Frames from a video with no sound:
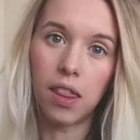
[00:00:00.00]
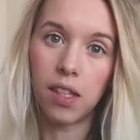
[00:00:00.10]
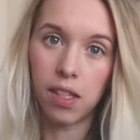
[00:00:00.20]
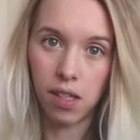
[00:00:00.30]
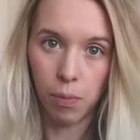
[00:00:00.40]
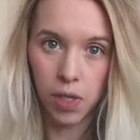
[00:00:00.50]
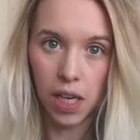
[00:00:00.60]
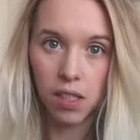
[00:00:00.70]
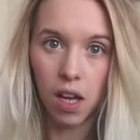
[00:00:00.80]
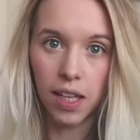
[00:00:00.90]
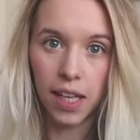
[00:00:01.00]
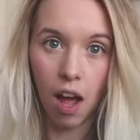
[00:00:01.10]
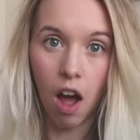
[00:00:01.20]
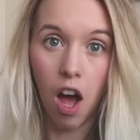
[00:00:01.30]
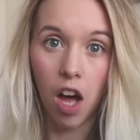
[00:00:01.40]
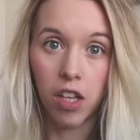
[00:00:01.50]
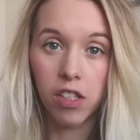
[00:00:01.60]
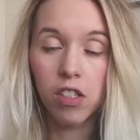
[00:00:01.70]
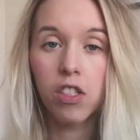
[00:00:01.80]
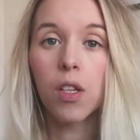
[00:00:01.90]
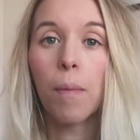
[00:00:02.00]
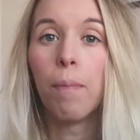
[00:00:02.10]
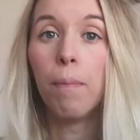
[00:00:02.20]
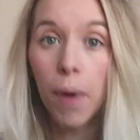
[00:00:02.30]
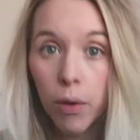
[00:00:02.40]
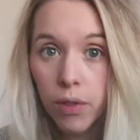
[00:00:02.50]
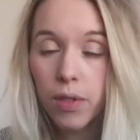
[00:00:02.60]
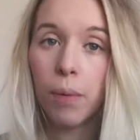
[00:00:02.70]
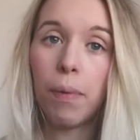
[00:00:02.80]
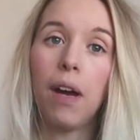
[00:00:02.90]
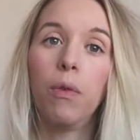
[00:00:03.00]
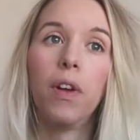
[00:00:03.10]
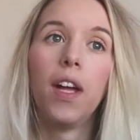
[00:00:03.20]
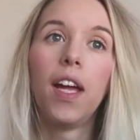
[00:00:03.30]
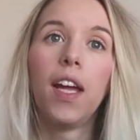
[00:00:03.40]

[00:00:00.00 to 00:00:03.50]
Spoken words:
the subject I get asked most about